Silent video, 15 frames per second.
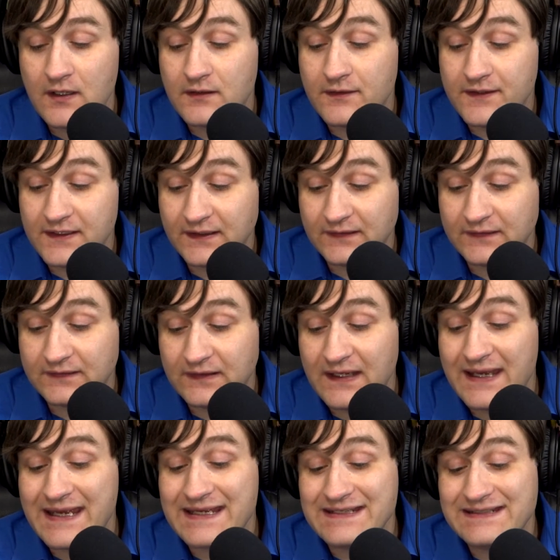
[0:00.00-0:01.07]
This
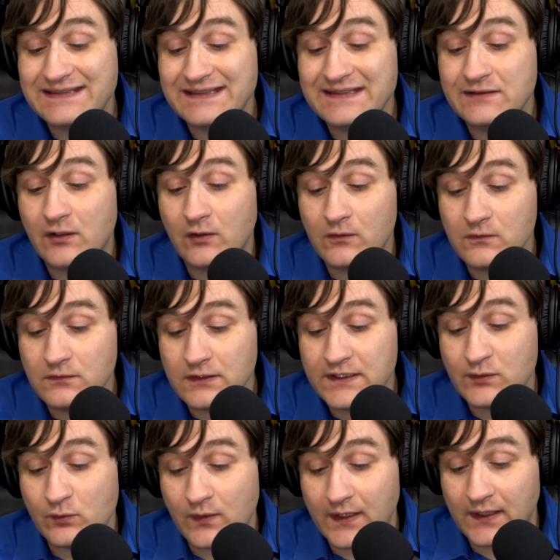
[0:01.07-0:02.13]
is the only
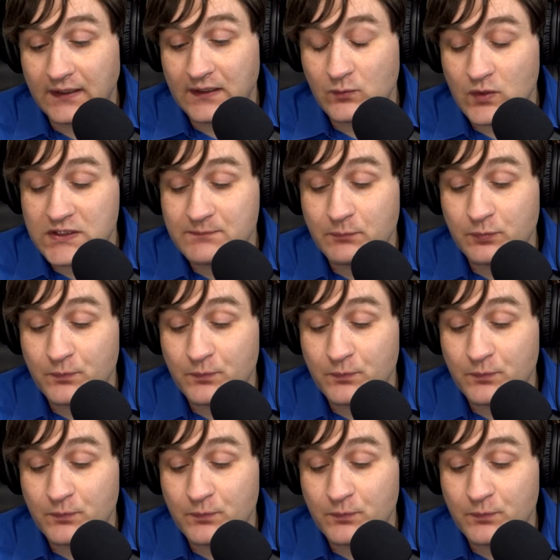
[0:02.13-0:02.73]
way in which